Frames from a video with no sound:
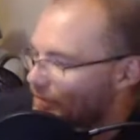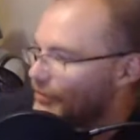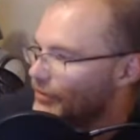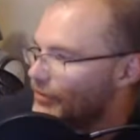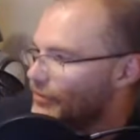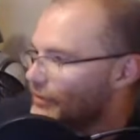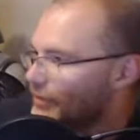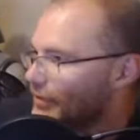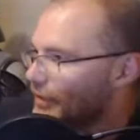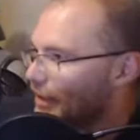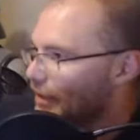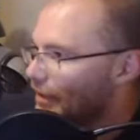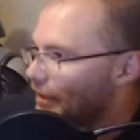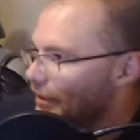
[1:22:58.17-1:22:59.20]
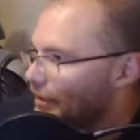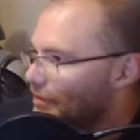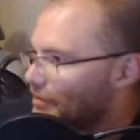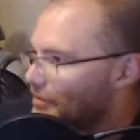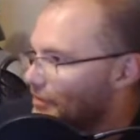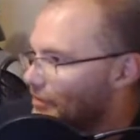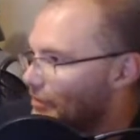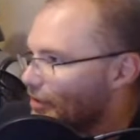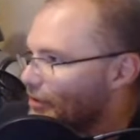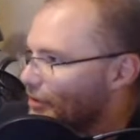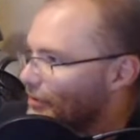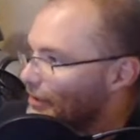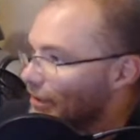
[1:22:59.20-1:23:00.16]
June, July, August, September, October.
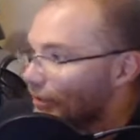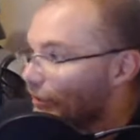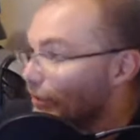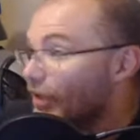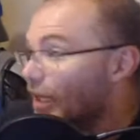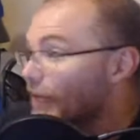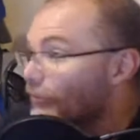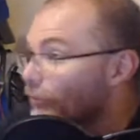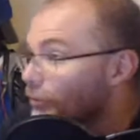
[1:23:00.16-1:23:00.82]
You've only got 4 months.